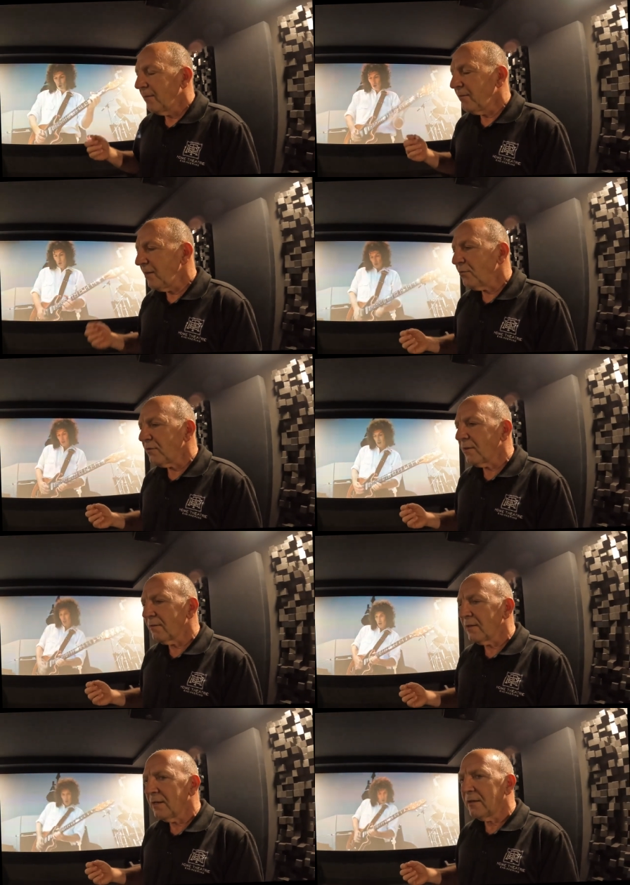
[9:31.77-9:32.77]
The interesting
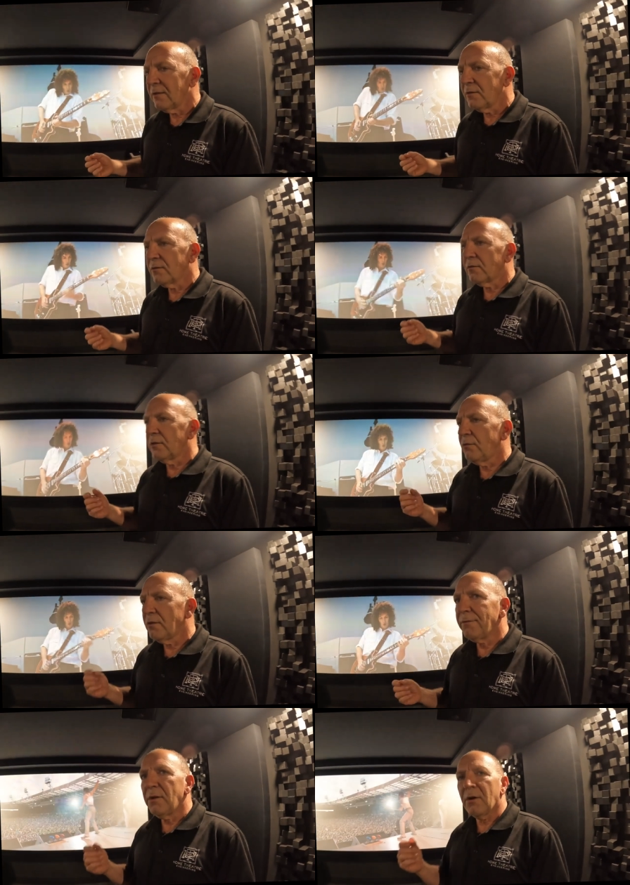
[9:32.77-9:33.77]
thing is you
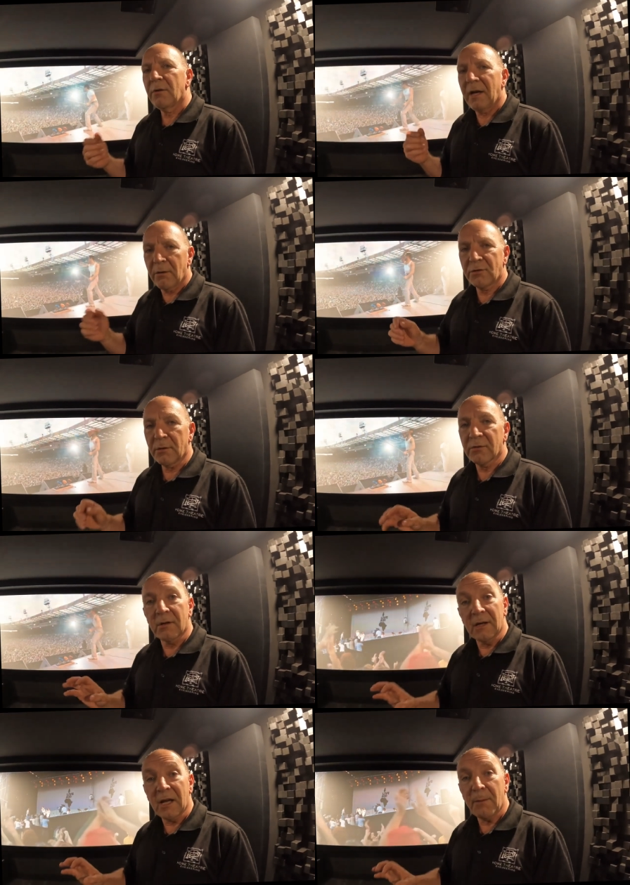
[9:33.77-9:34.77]
never know how a job's
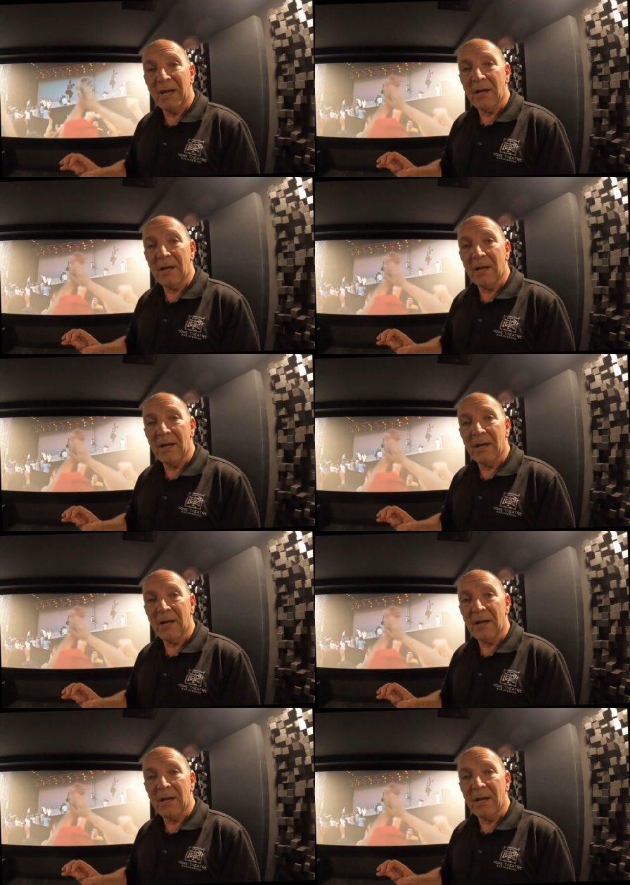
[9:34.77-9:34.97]
going to come